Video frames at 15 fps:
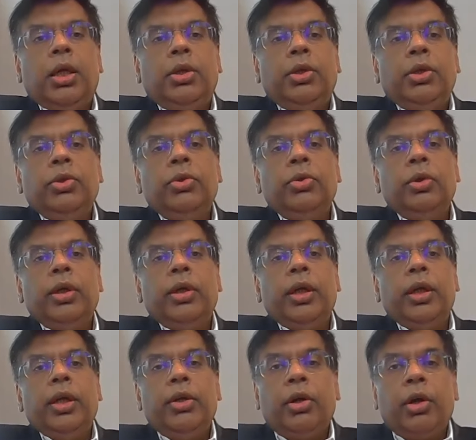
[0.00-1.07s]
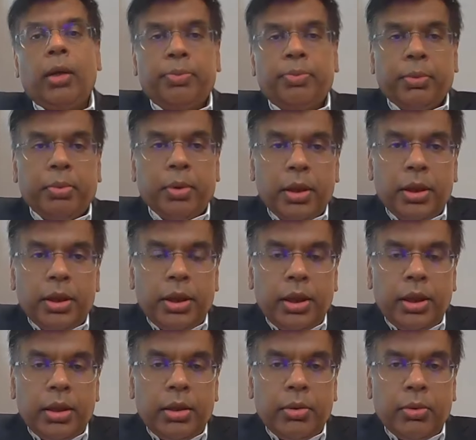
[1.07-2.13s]
to
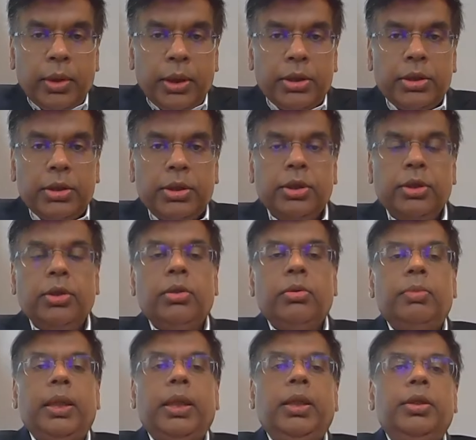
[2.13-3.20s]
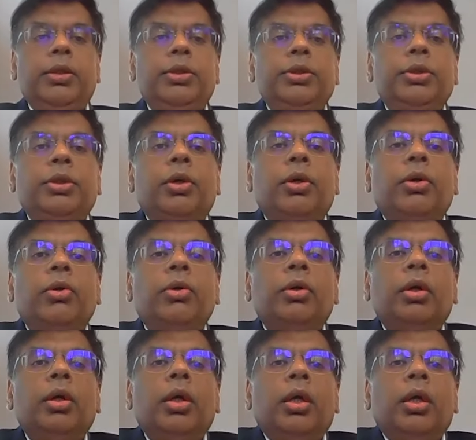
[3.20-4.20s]
interoperability, which, you know, many years ago,